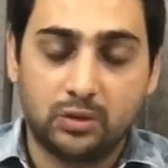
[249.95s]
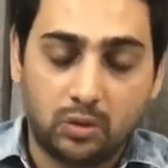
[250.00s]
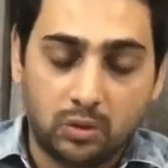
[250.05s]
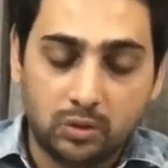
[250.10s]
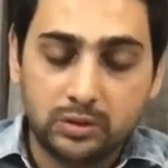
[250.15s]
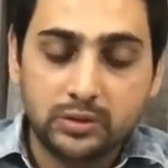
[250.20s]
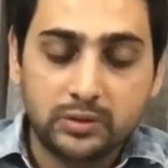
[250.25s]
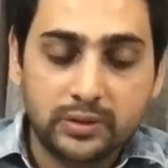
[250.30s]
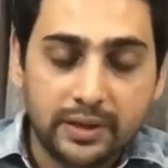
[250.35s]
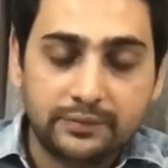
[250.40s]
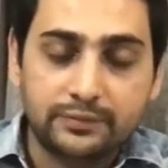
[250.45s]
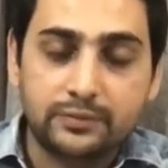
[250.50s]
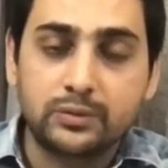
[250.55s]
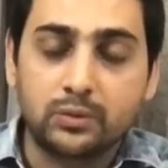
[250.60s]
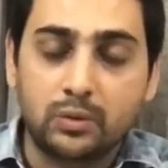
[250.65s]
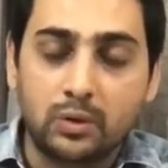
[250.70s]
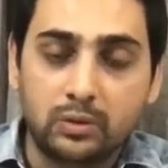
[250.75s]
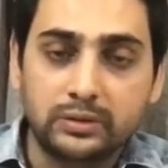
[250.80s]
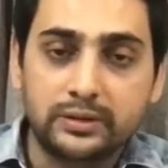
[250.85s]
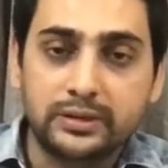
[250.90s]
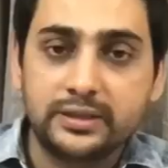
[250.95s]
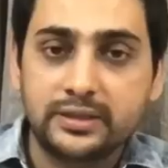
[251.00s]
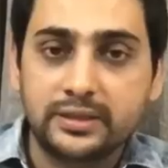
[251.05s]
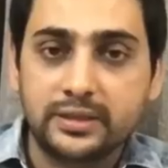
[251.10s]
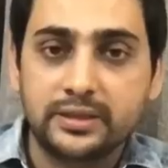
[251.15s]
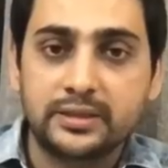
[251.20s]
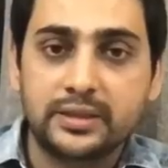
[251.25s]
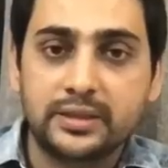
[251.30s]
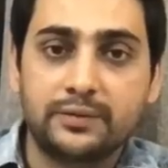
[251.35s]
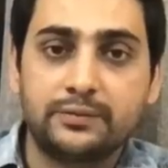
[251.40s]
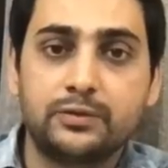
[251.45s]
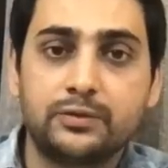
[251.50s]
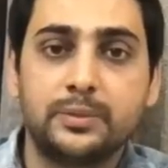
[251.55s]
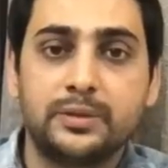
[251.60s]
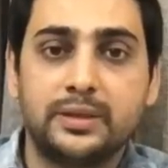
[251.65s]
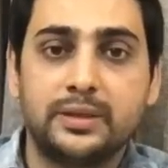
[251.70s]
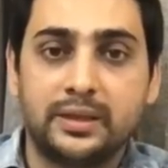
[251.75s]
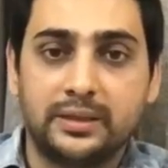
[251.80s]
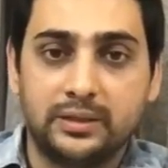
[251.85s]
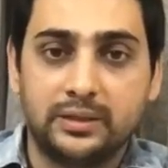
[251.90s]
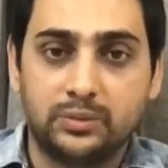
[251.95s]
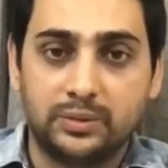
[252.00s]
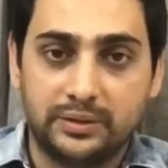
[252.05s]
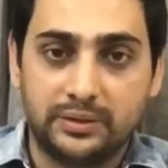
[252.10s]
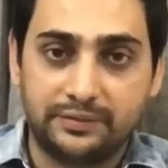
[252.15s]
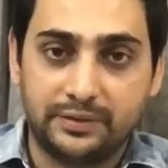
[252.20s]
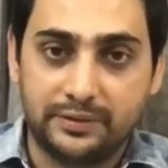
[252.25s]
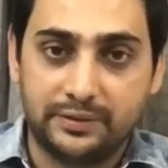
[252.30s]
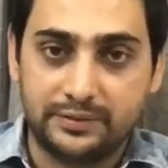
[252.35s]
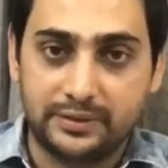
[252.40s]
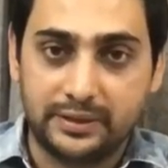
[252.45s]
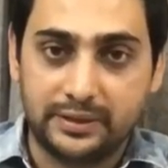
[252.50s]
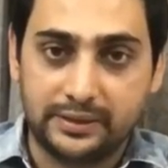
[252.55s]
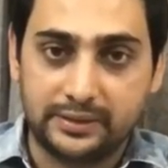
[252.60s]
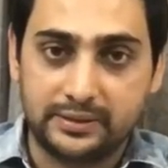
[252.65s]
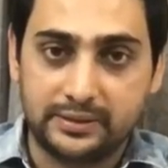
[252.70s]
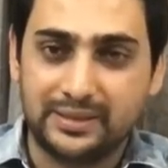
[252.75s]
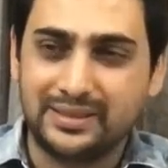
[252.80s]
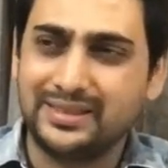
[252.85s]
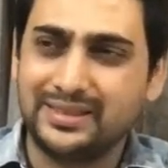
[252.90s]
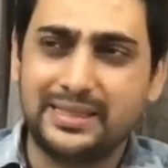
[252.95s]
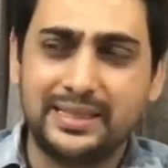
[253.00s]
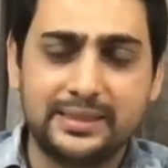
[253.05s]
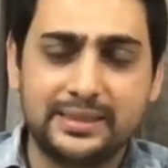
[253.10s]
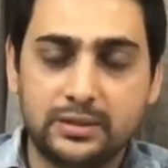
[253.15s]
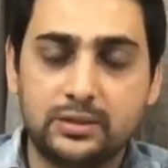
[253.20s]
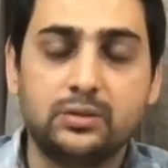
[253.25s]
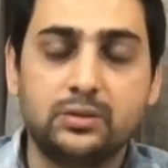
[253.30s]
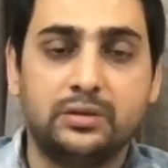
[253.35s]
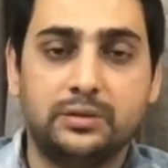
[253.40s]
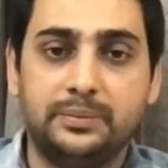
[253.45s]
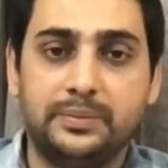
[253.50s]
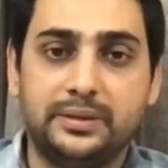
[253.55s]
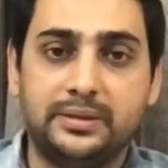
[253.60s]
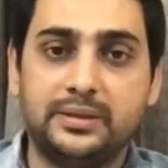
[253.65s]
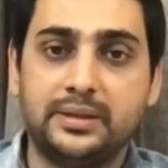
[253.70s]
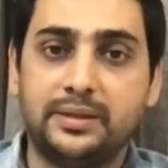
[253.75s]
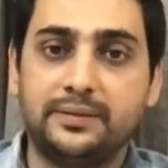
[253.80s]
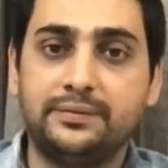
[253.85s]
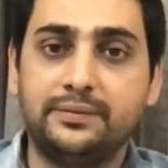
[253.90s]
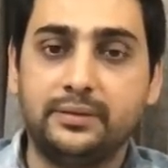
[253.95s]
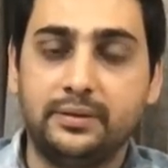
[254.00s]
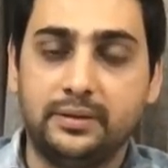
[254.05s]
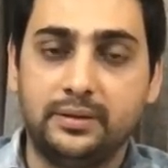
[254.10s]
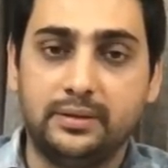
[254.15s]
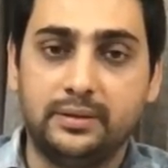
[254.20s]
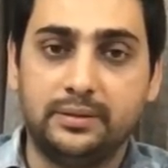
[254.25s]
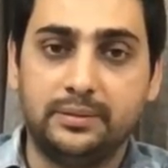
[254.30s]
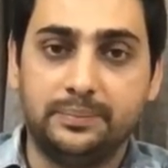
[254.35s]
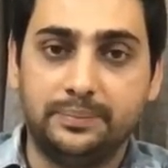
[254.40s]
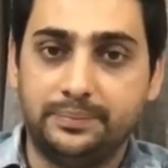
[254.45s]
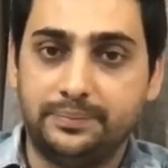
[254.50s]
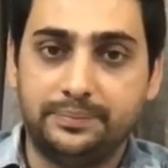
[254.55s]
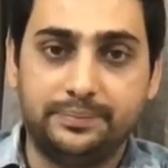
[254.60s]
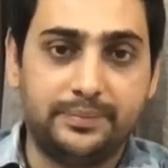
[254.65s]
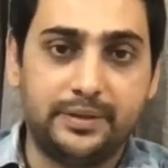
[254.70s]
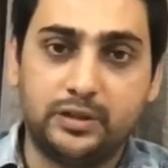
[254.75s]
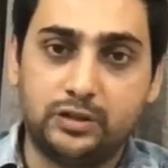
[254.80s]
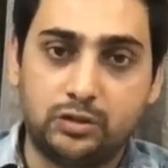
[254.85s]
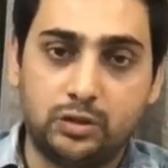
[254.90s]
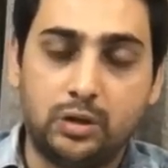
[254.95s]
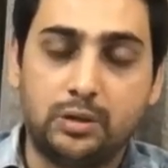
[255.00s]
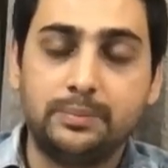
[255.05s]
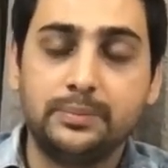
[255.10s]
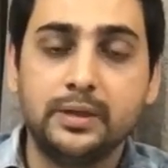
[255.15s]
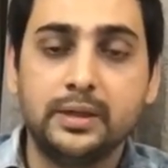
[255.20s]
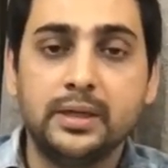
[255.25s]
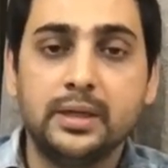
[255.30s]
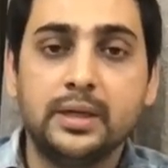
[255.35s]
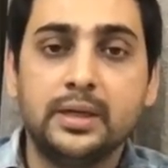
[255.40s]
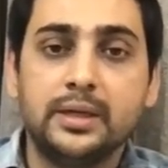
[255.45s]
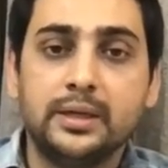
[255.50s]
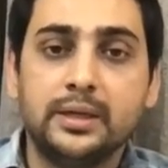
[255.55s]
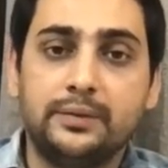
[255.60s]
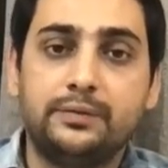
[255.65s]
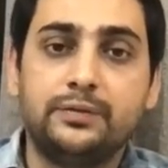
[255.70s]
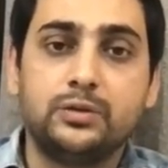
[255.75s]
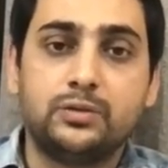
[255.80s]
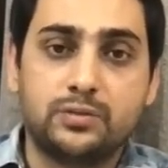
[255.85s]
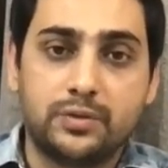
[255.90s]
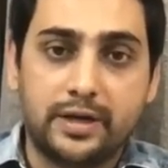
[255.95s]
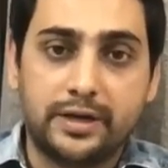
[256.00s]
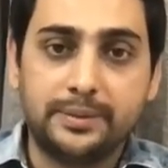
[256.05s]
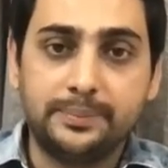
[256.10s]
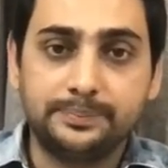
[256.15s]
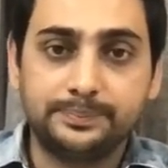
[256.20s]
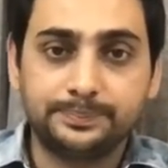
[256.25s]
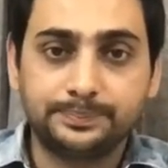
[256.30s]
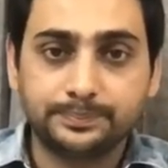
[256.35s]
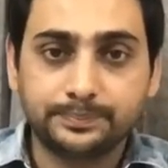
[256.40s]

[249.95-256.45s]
So all these things have to be done in 25 seconds, and that's not a big job if you try.